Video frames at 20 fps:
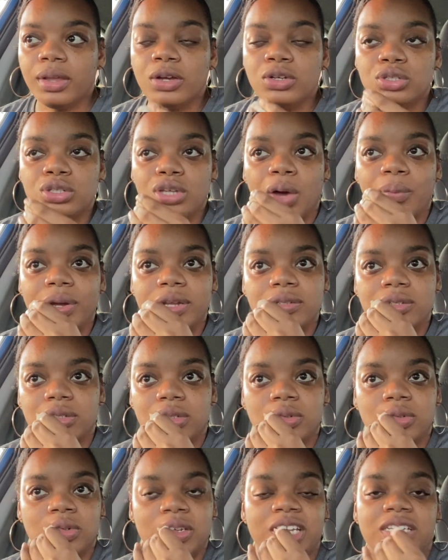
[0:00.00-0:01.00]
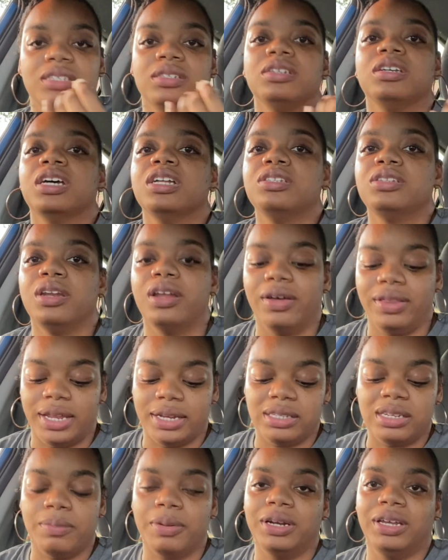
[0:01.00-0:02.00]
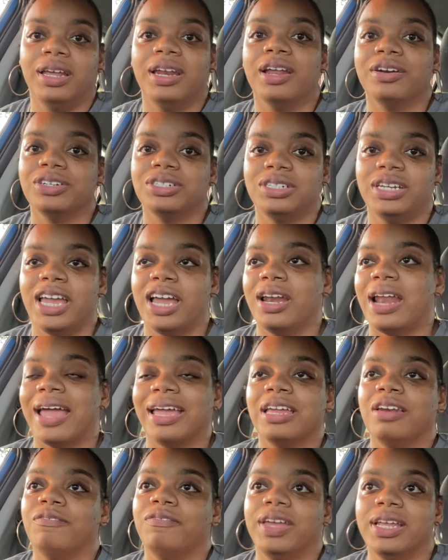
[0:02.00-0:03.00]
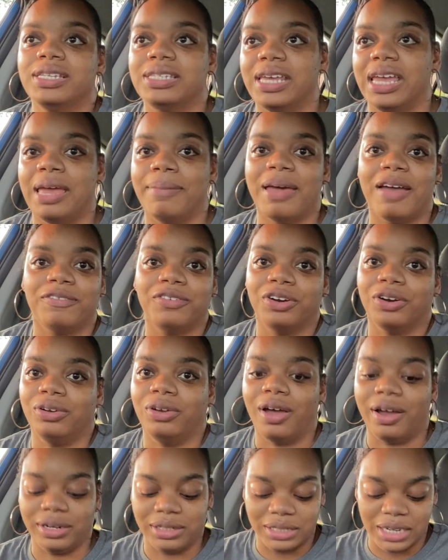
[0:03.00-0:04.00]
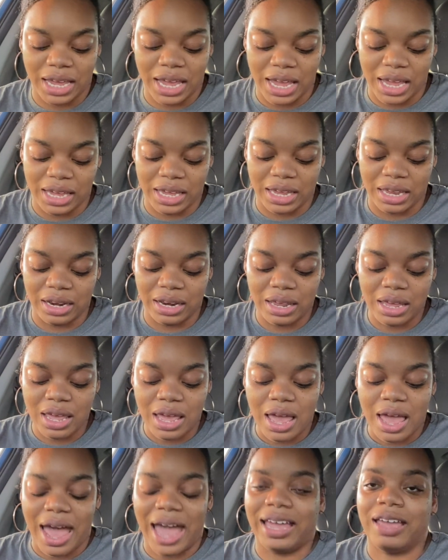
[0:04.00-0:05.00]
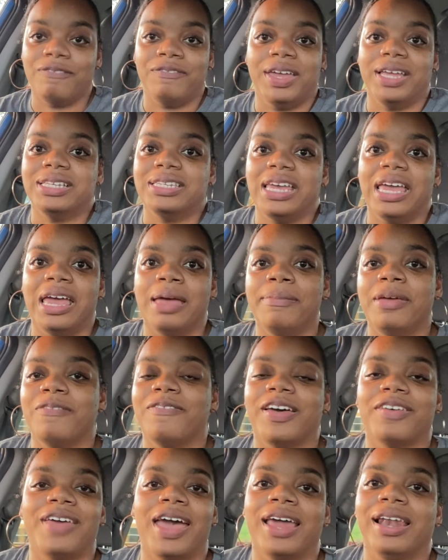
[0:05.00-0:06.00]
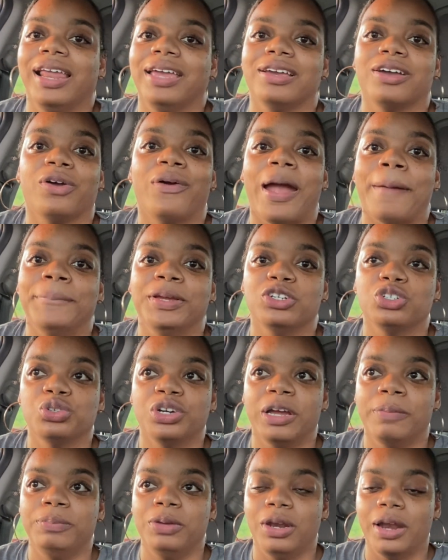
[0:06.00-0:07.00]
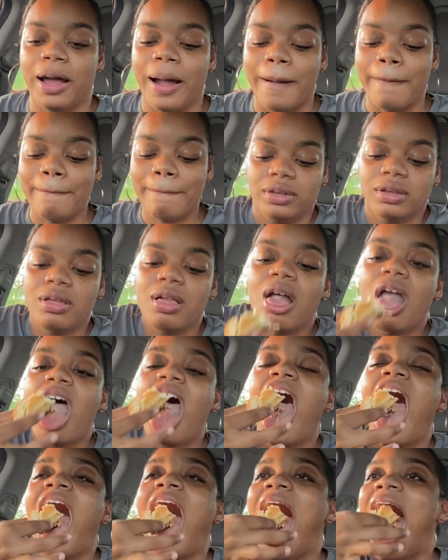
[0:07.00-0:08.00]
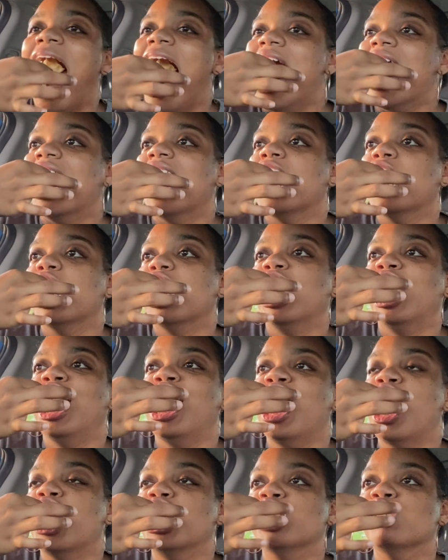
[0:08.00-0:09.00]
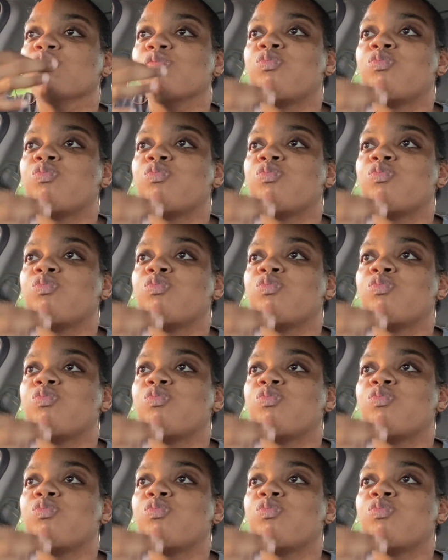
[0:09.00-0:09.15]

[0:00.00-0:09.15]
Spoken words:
So it's good to know that someone can understand. I can vent to him after a long day, and I can vent to him if I've had like a crappy trip, you know. I don't know.